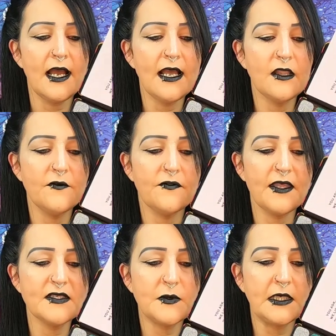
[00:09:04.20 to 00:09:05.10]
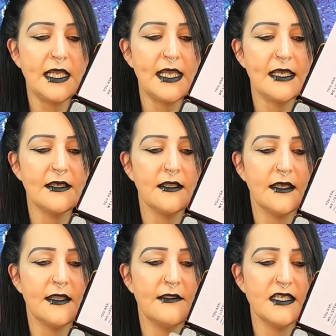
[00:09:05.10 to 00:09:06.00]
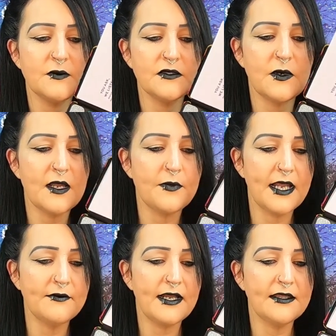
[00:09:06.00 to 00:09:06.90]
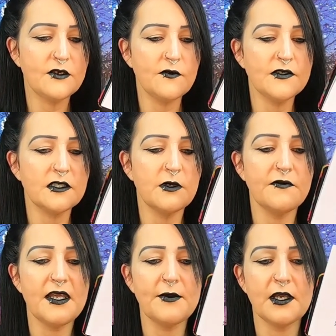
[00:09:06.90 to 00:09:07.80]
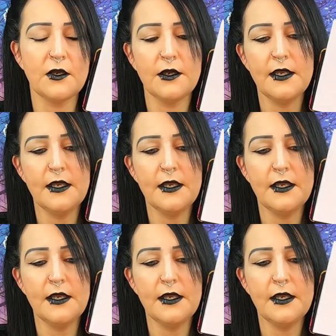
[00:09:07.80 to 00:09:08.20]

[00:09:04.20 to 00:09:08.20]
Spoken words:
I love this one here. And this one's quite bright. Right, the covers come off. There we go.